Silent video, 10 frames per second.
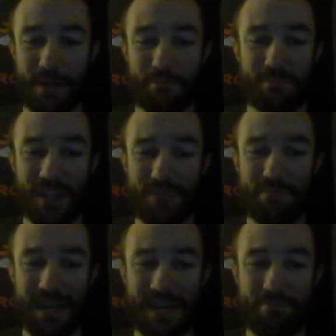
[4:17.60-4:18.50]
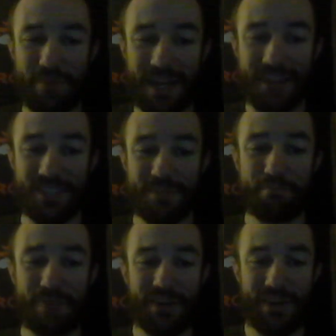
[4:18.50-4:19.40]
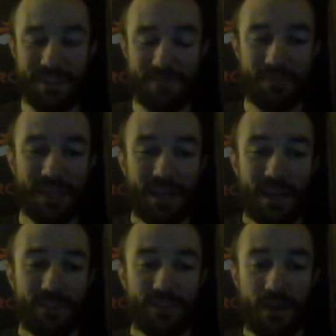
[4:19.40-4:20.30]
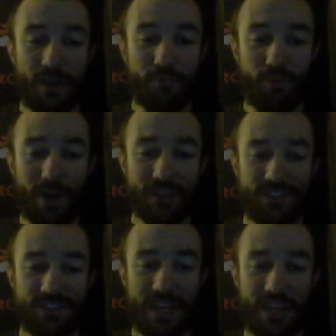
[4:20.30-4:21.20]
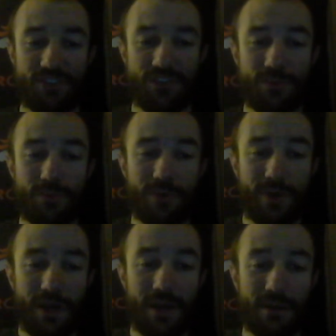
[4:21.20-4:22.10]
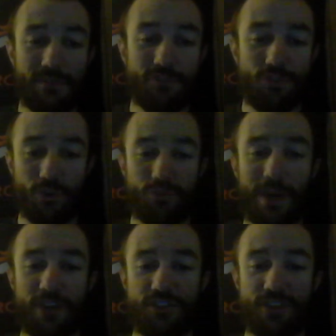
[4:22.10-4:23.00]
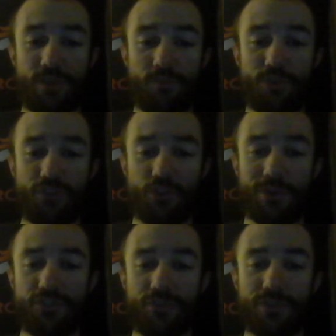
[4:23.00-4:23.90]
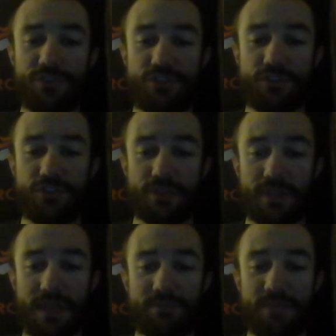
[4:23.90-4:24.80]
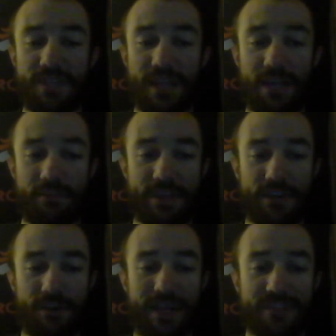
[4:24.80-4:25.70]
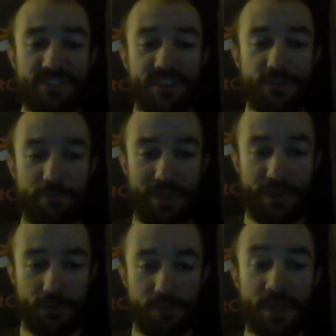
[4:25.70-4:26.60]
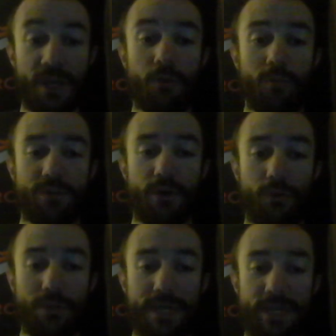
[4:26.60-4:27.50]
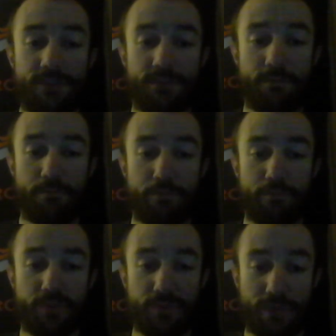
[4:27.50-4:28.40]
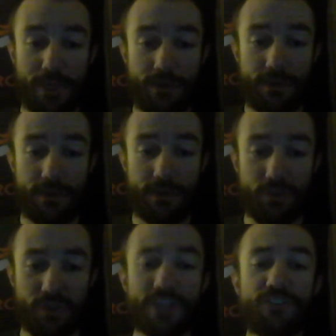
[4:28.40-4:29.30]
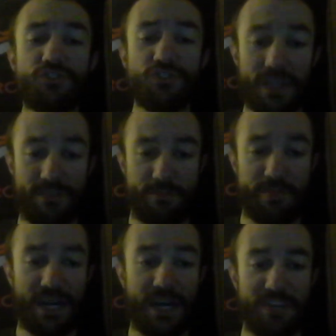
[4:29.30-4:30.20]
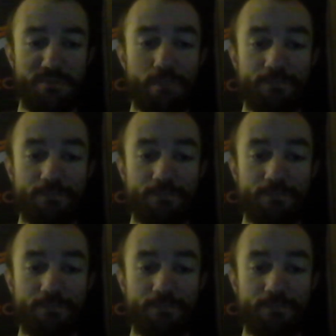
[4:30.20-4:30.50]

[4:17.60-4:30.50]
Led by Paladin Bearings. The bronze statue of George Washington, which originally stood to the left of the elevator, has disappeared, with only its plinth left behind.